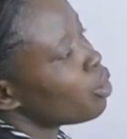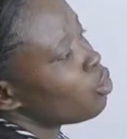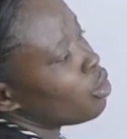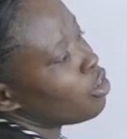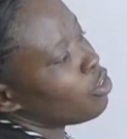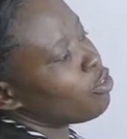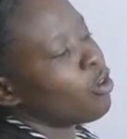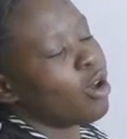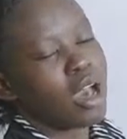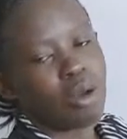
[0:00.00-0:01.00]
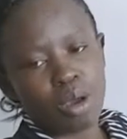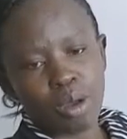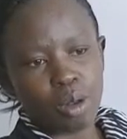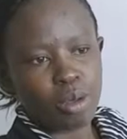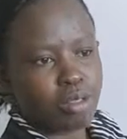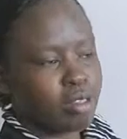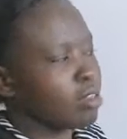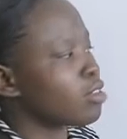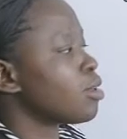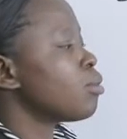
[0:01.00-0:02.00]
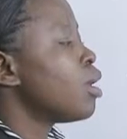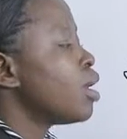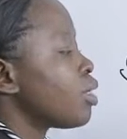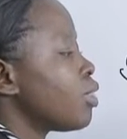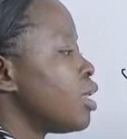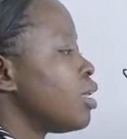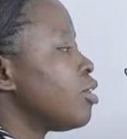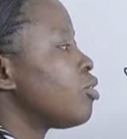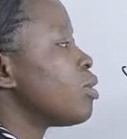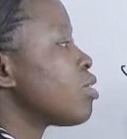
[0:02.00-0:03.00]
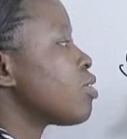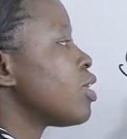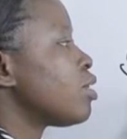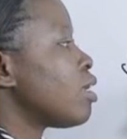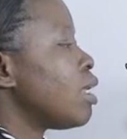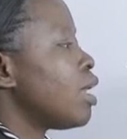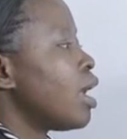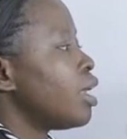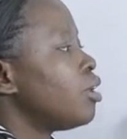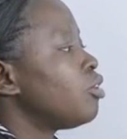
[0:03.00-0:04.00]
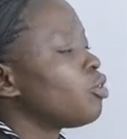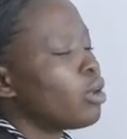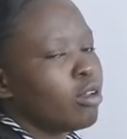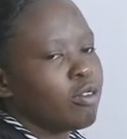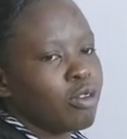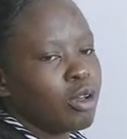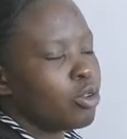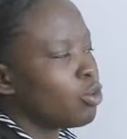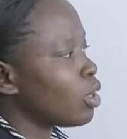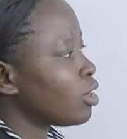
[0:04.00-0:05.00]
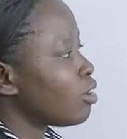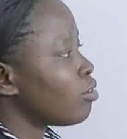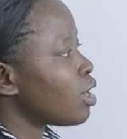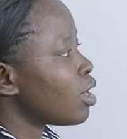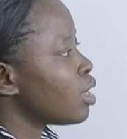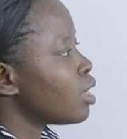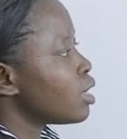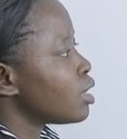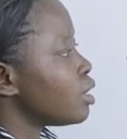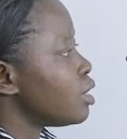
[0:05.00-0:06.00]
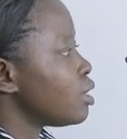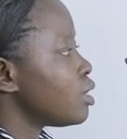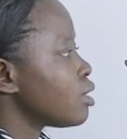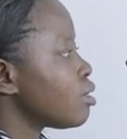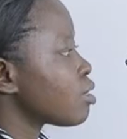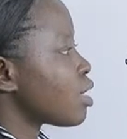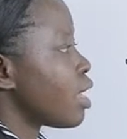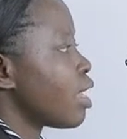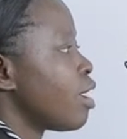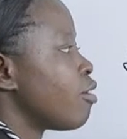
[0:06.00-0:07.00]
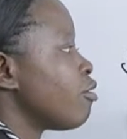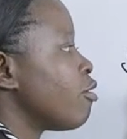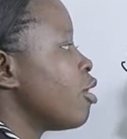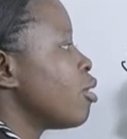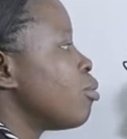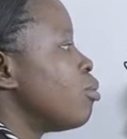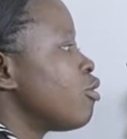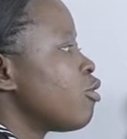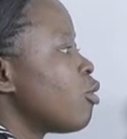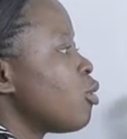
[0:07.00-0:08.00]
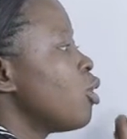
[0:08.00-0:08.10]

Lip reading: 24-hour clock system, then it means that I'll add 12 to whatever digits I have before.